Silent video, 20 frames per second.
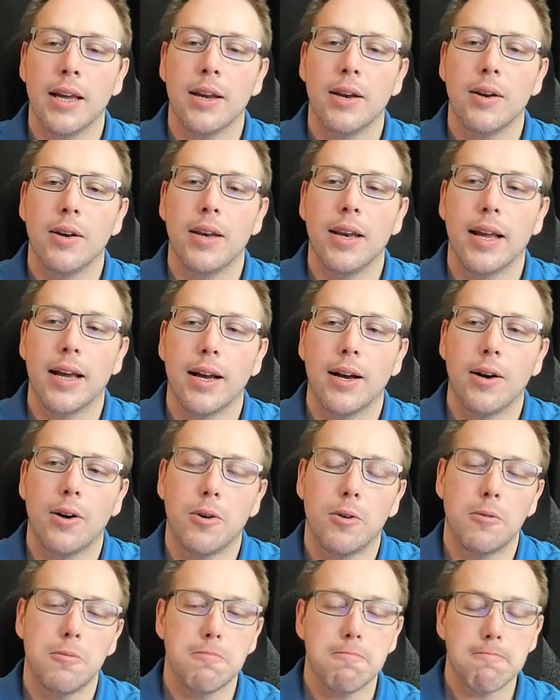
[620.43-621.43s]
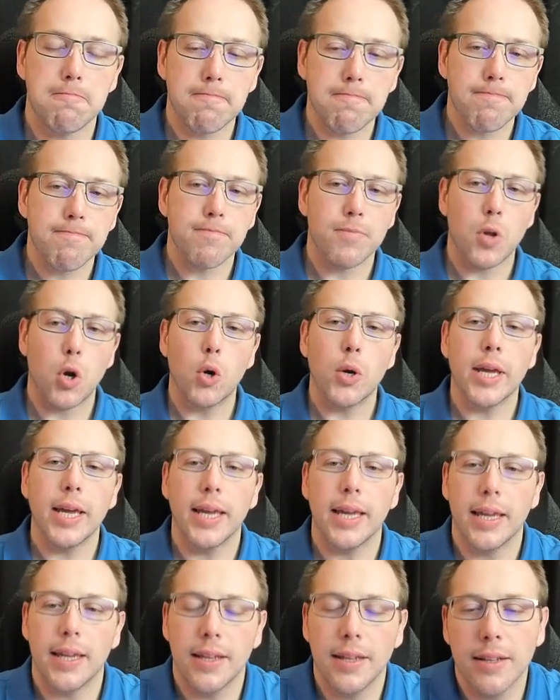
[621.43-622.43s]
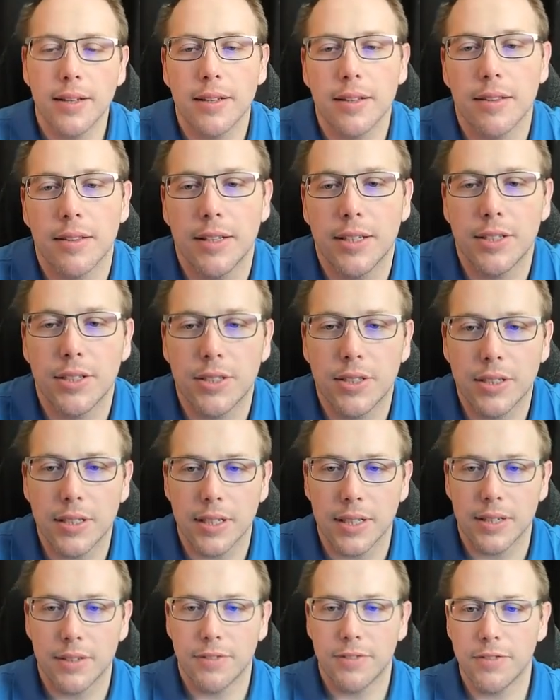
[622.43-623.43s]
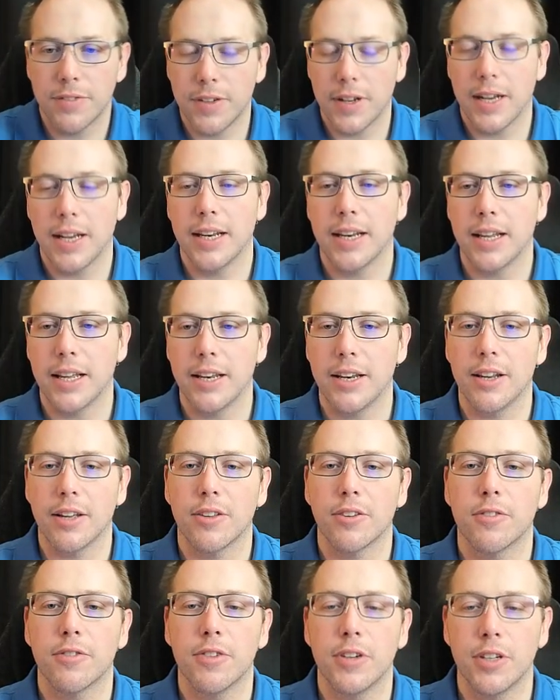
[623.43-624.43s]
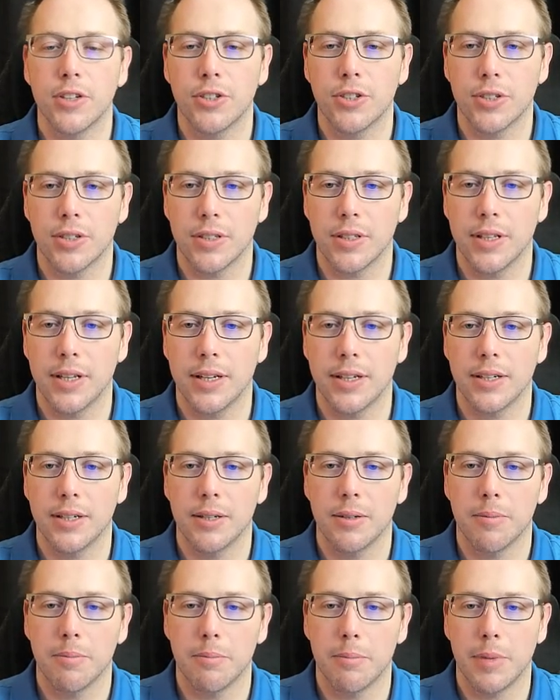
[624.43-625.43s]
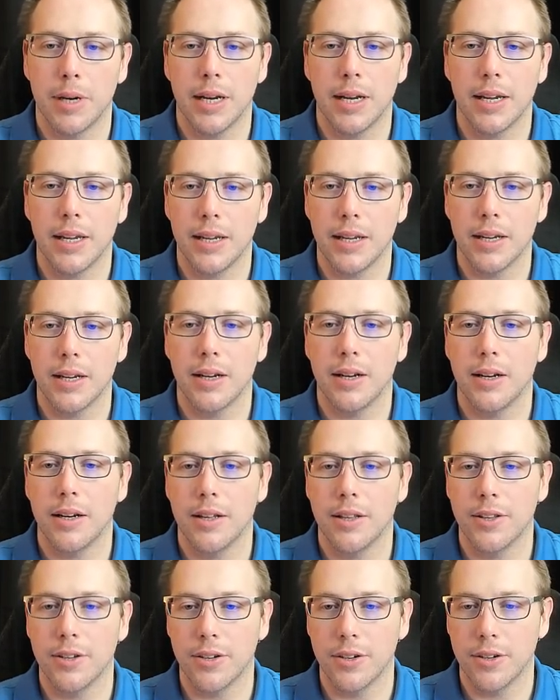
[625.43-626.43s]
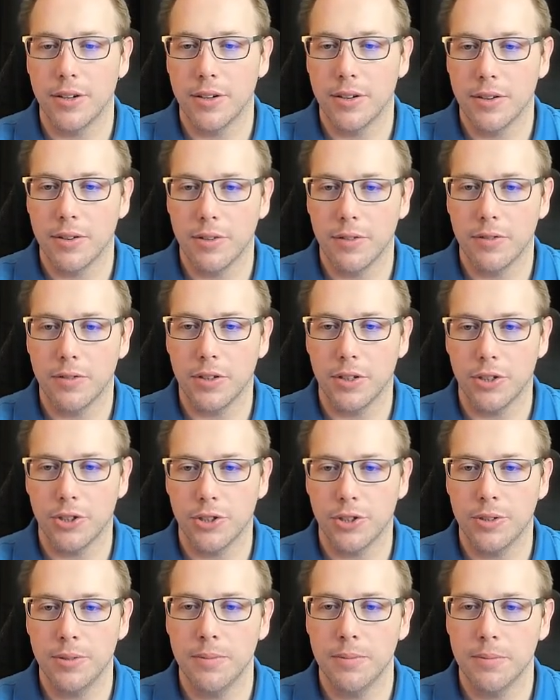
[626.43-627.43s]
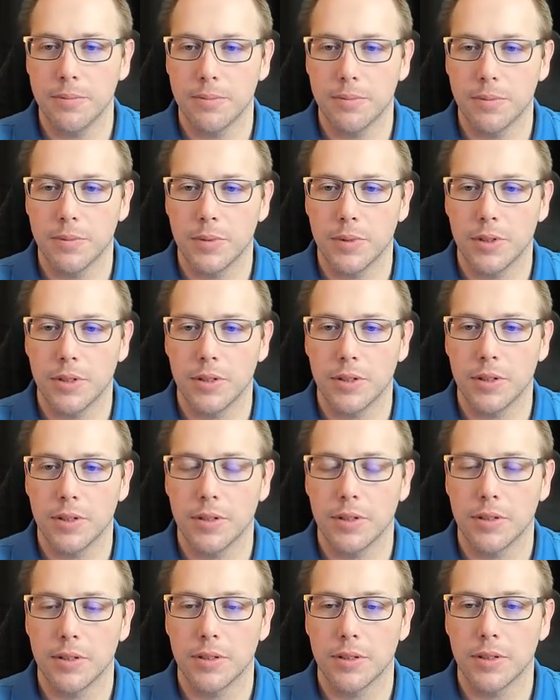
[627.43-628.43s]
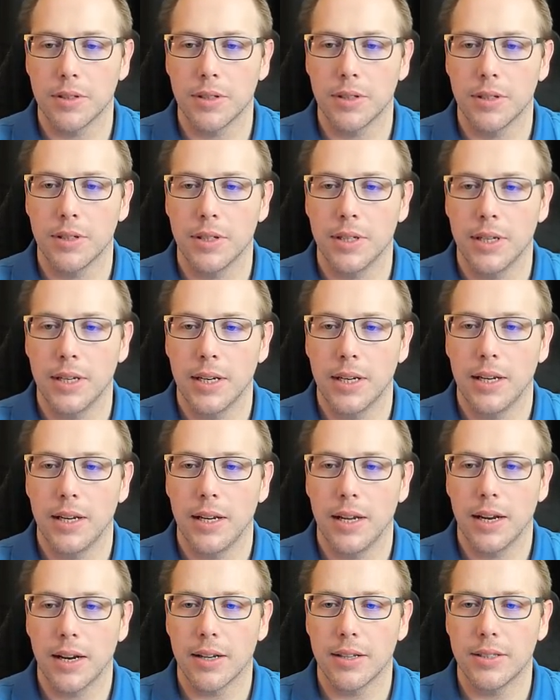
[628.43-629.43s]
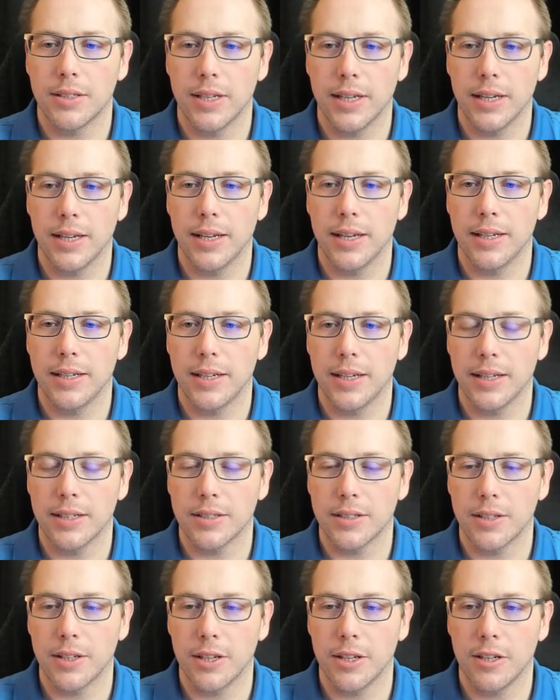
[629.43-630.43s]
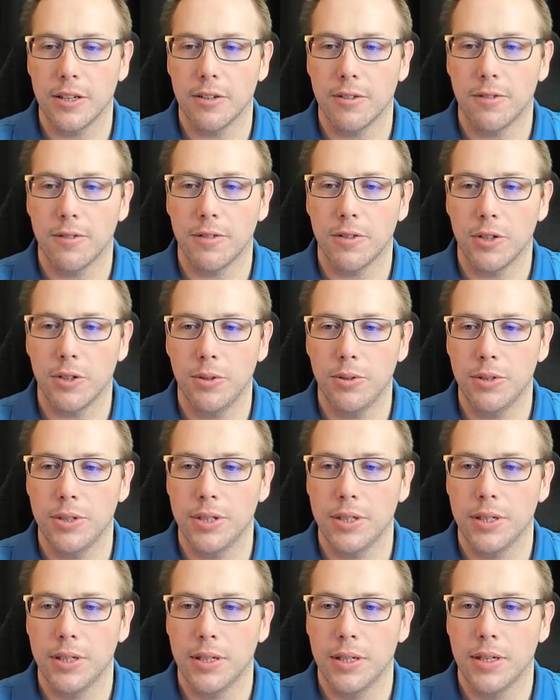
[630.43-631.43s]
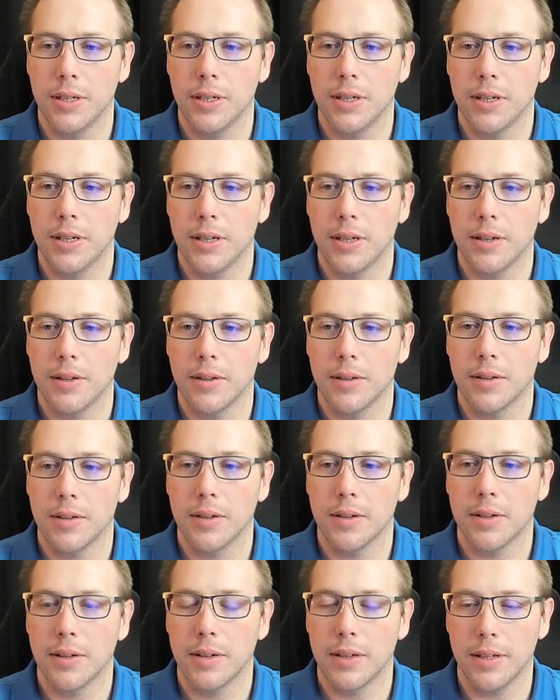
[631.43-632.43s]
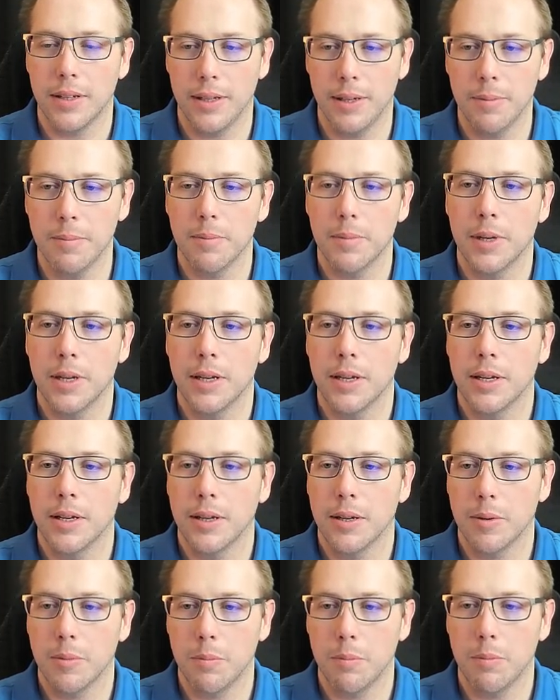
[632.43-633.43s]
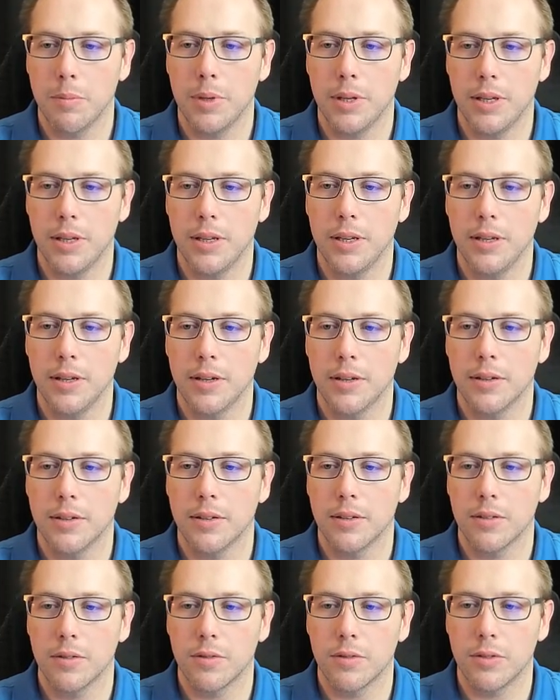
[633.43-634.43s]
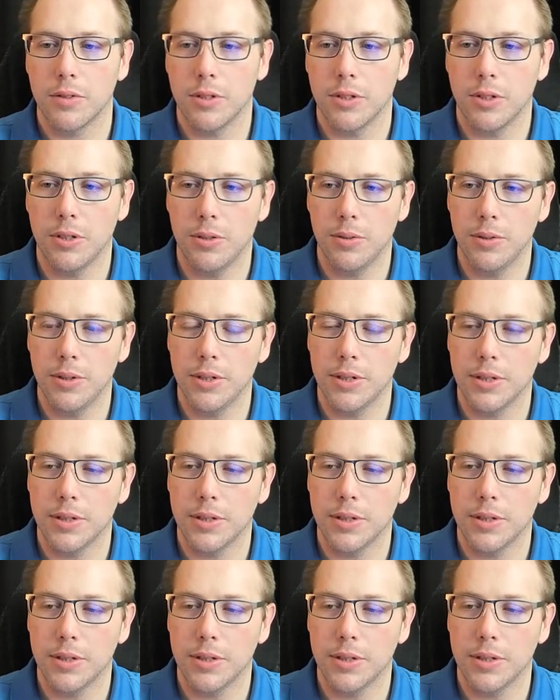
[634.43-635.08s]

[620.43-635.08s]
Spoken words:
Now, okay, let's find another function. Let my other function, I'm going to say it takes a float, yep, b float